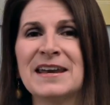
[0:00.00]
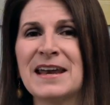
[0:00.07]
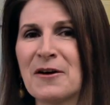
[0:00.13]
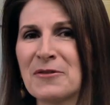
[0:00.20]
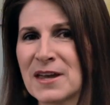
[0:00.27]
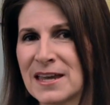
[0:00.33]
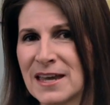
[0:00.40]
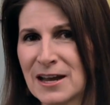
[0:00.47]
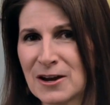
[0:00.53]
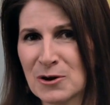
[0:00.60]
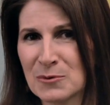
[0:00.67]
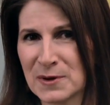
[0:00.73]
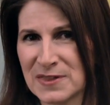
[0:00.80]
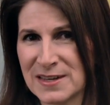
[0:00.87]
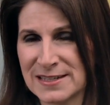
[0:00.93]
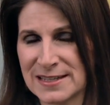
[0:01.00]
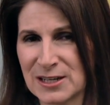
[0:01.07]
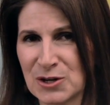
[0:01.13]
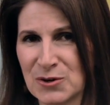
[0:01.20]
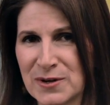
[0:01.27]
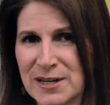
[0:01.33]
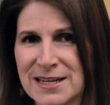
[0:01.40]
Now, the kicker with these
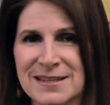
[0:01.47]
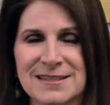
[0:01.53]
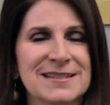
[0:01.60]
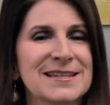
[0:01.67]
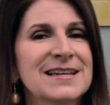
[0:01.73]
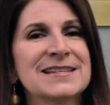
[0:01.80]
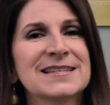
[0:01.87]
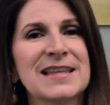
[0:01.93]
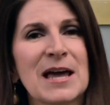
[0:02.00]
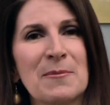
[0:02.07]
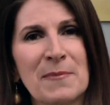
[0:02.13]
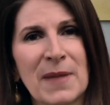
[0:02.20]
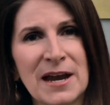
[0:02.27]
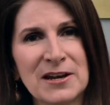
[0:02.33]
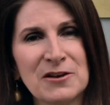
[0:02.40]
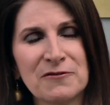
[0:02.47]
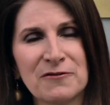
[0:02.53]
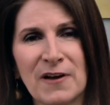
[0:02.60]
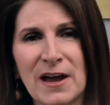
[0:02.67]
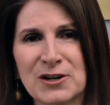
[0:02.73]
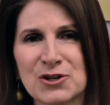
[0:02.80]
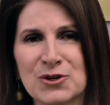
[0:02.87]
ingredients is that
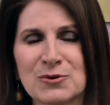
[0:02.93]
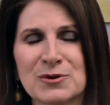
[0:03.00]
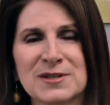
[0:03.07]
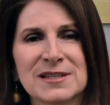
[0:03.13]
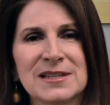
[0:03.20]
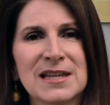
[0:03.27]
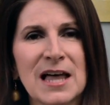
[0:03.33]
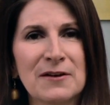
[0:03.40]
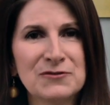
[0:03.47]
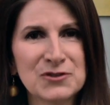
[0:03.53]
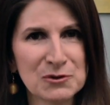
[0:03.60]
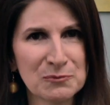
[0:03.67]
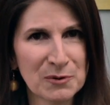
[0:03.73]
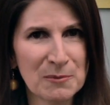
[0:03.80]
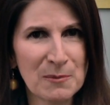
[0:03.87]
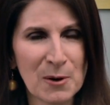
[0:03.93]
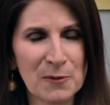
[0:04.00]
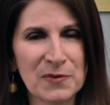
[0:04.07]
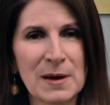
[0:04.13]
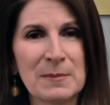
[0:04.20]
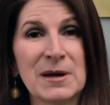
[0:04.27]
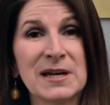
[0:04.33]
manufacturers love to
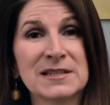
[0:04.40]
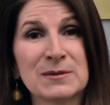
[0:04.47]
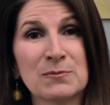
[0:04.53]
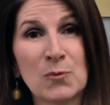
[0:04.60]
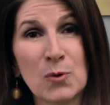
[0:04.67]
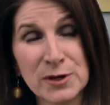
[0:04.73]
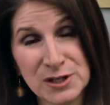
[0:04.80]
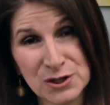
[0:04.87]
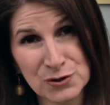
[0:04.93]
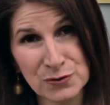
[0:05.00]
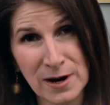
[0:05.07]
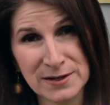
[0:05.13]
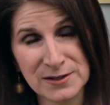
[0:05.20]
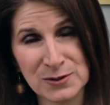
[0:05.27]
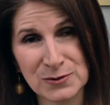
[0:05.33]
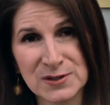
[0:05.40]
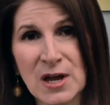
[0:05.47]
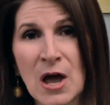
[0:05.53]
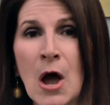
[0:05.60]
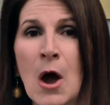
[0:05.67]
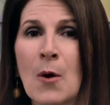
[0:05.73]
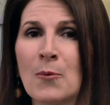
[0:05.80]
promote them as moisturizers
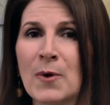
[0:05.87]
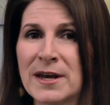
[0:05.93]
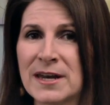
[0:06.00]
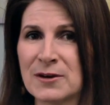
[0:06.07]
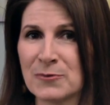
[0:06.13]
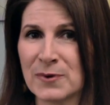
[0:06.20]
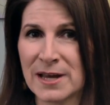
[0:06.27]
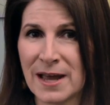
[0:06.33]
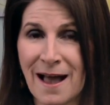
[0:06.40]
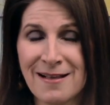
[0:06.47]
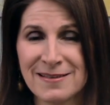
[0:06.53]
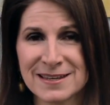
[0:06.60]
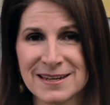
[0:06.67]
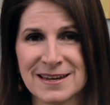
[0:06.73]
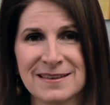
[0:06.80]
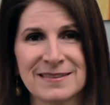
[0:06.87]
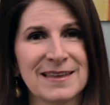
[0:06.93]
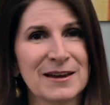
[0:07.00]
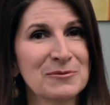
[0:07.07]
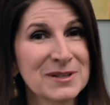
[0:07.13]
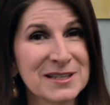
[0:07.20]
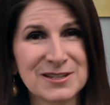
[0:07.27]
when in reality
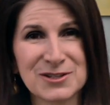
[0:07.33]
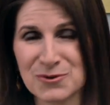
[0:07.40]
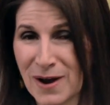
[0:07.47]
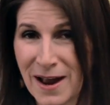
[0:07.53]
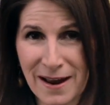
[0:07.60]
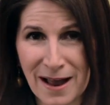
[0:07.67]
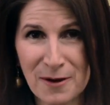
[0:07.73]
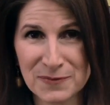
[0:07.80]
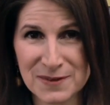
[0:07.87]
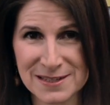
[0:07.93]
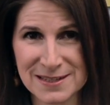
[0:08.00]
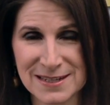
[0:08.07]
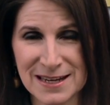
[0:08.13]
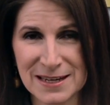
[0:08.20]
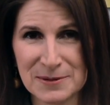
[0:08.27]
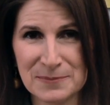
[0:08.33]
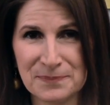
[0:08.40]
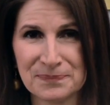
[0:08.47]
they really dry out the skin.